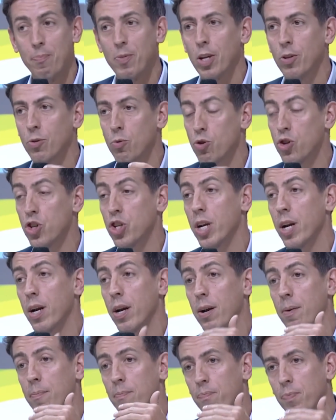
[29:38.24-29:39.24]
to
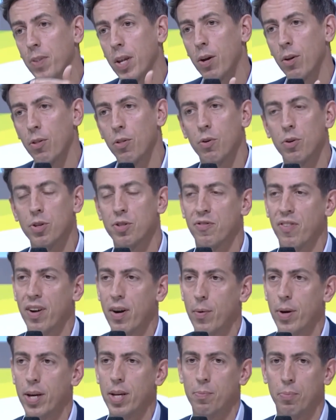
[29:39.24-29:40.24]
share those
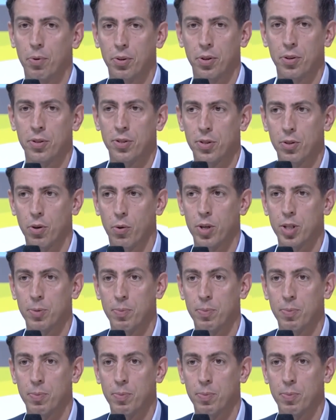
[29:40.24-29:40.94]
very important stories,